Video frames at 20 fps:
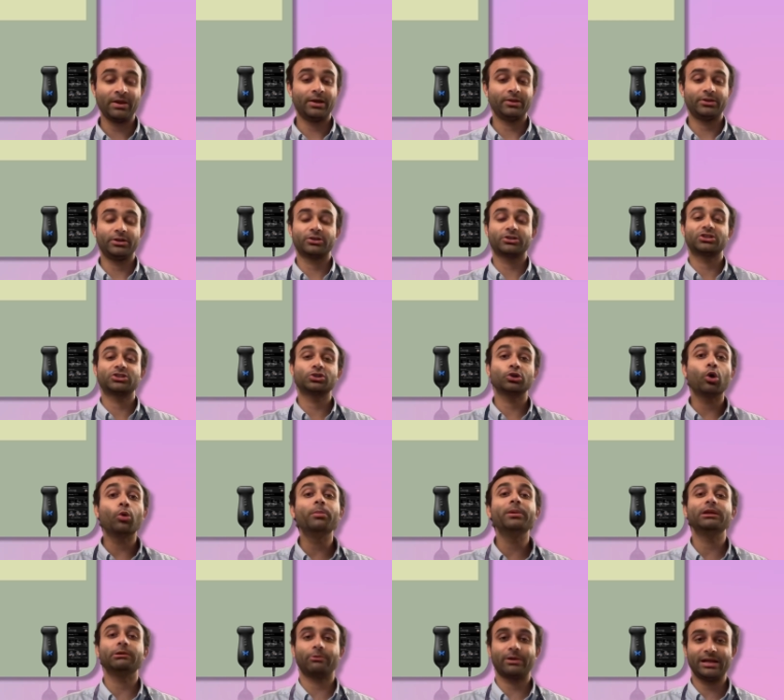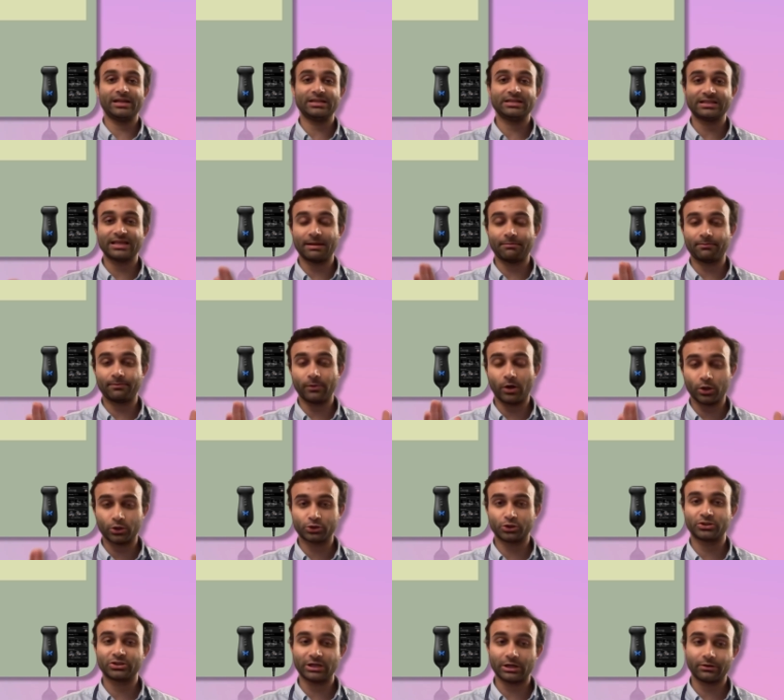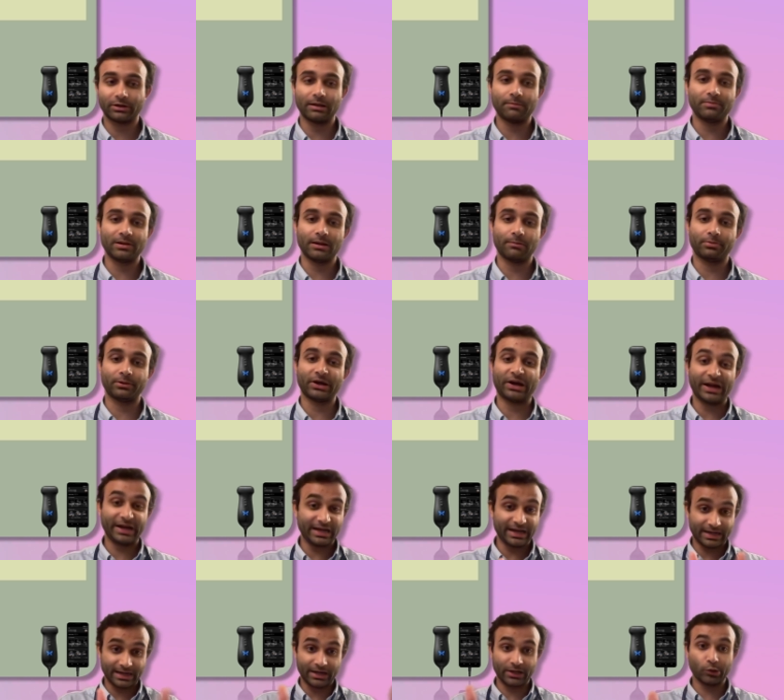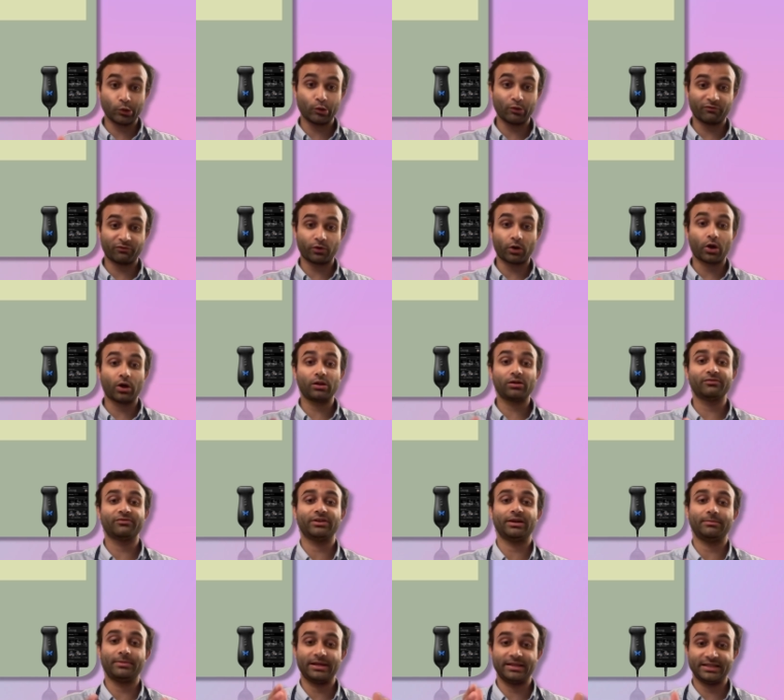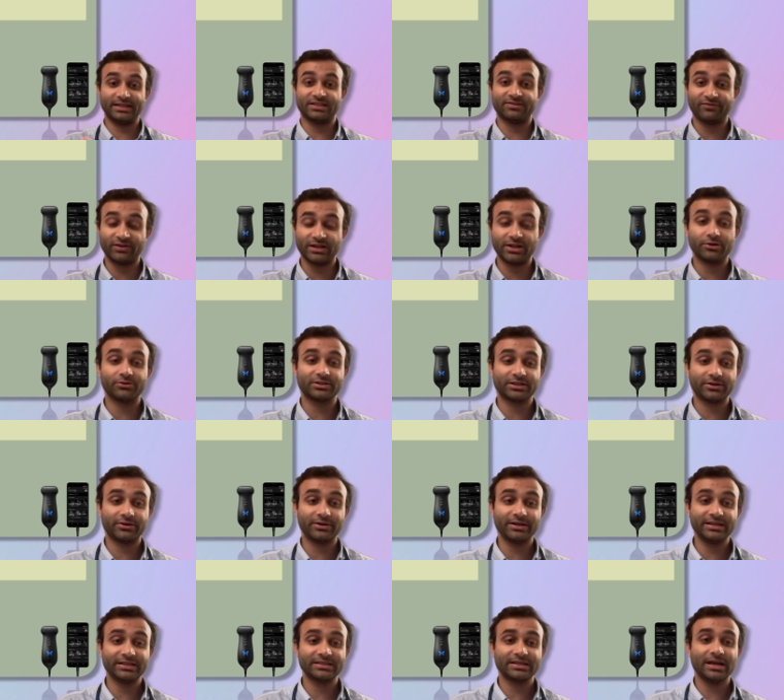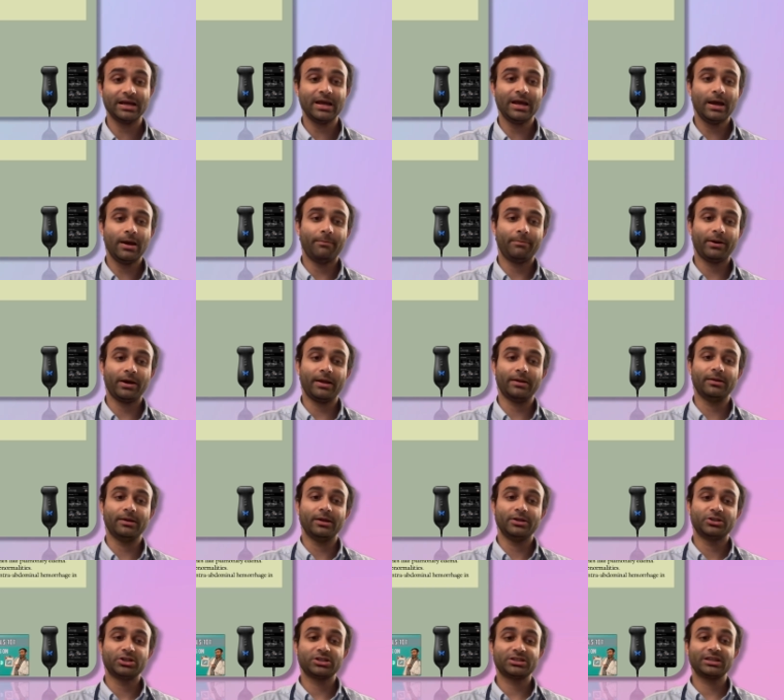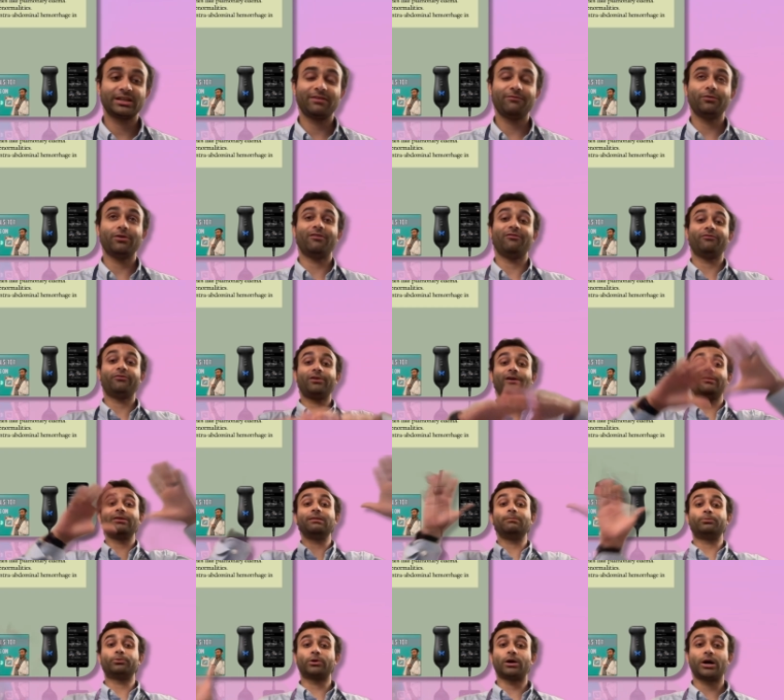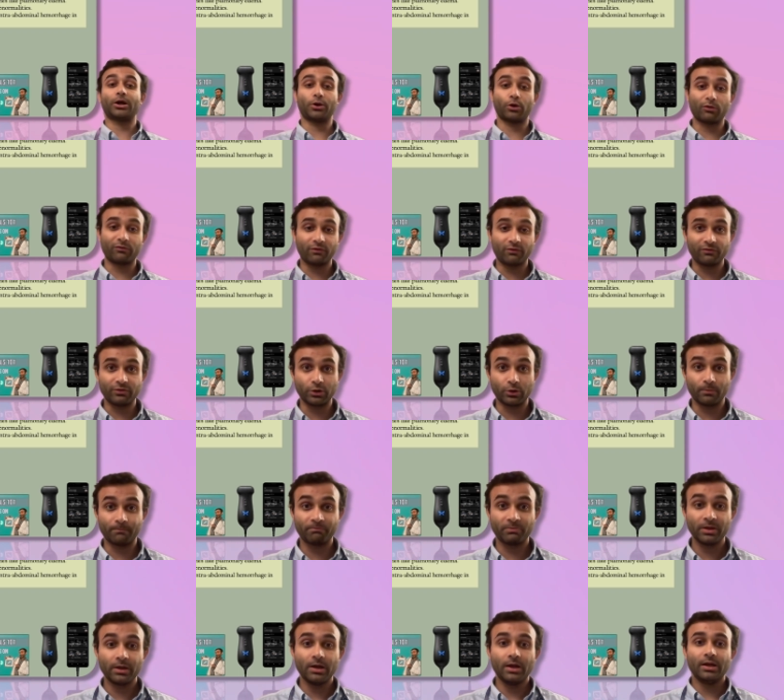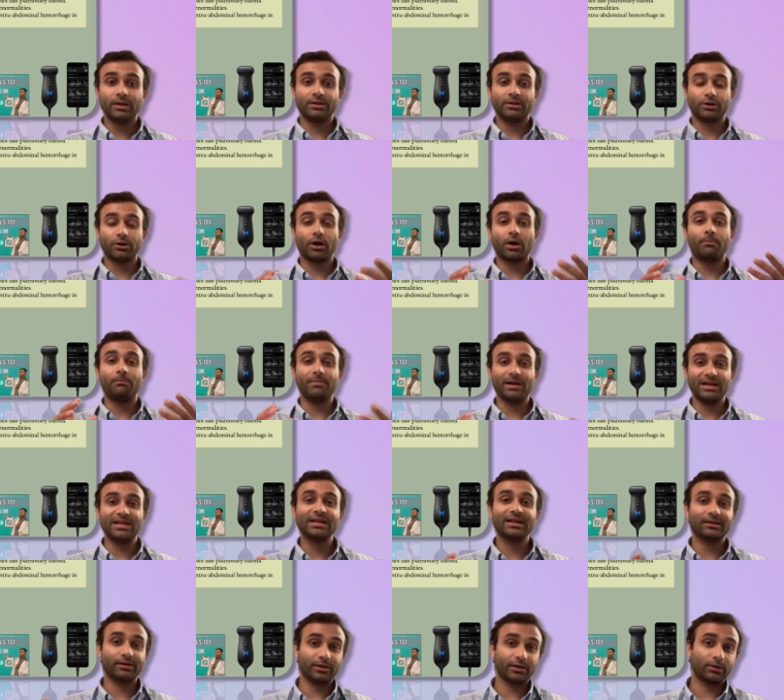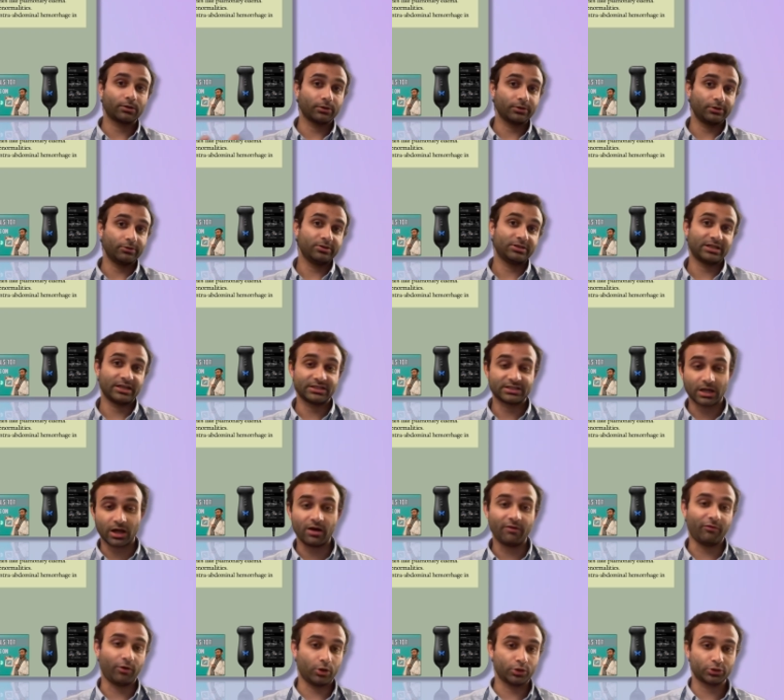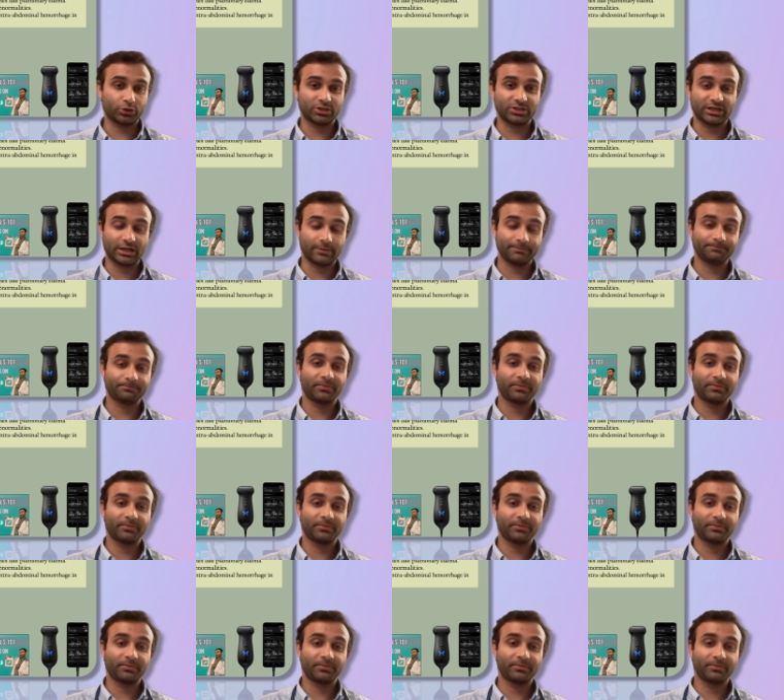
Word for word: There's so many ways that ultrasound can be applied, and I go over all of them in this video series. But just to give you a very broad overview, there are many clinical uses of ultrasound.